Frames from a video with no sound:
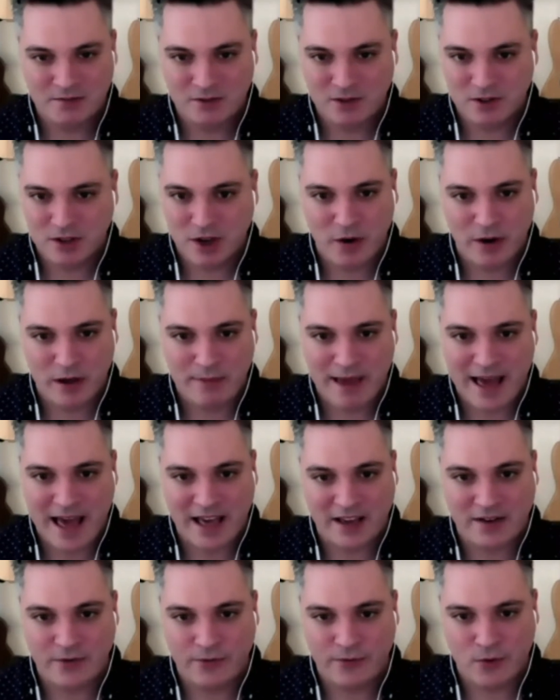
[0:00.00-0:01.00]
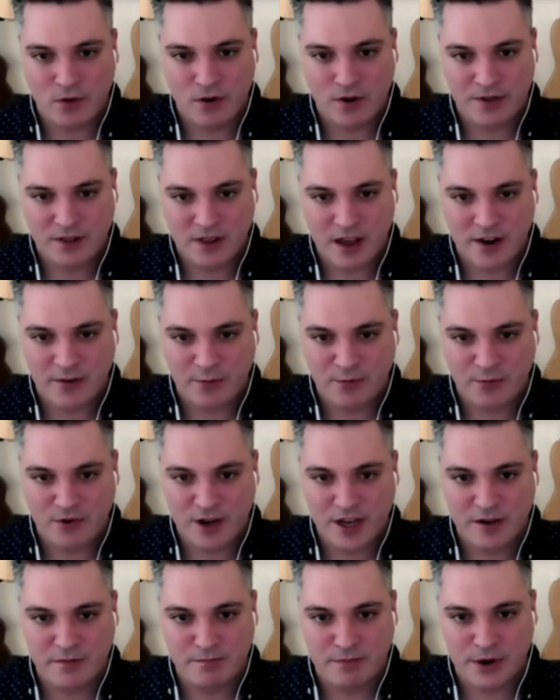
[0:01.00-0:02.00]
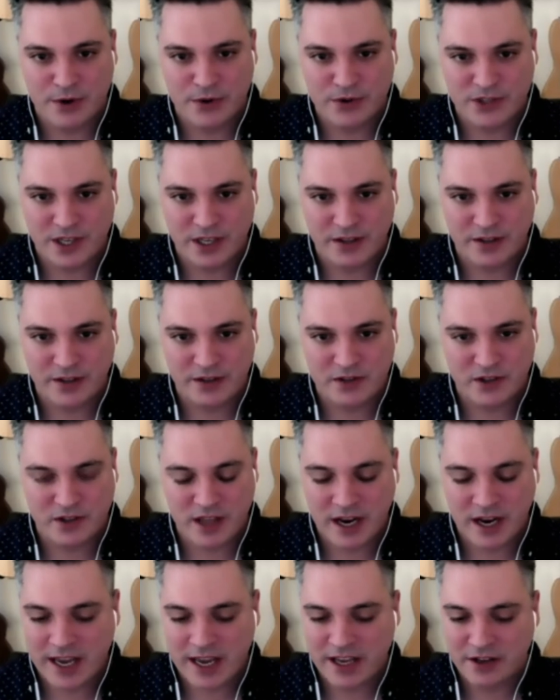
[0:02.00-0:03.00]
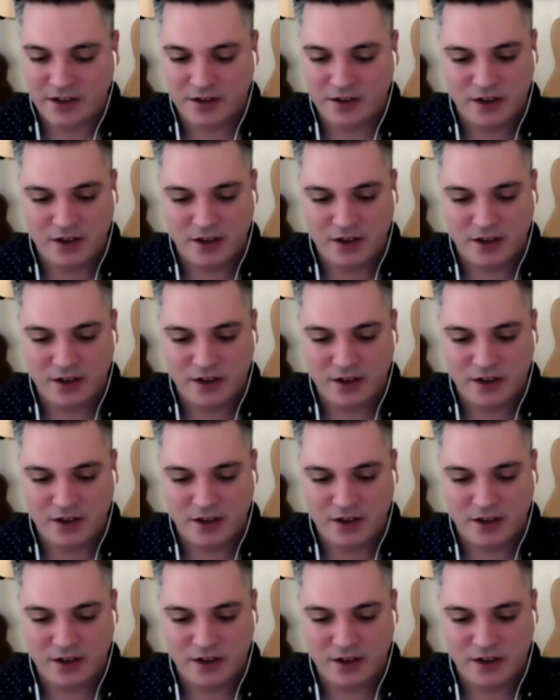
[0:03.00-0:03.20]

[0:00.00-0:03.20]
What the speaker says: going back and forth, a lot of pre-composing so that I could